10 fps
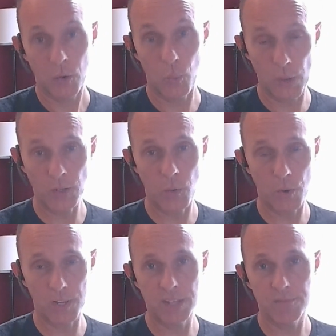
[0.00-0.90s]
When
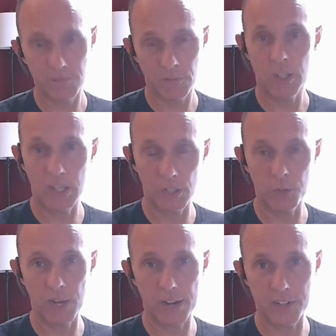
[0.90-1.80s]
quoting,
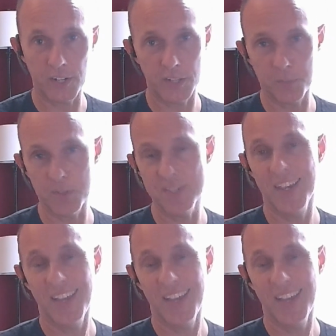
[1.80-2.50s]
include higher deductibles